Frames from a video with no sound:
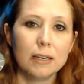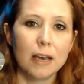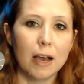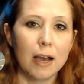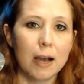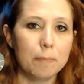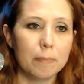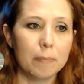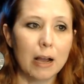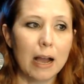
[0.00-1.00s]
Um,
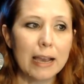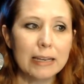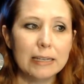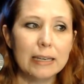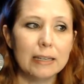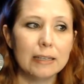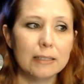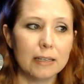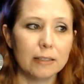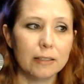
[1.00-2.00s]
I needed
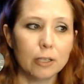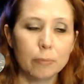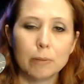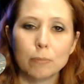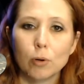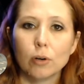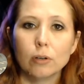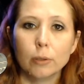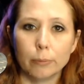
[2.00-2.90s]
a little bit more oomph.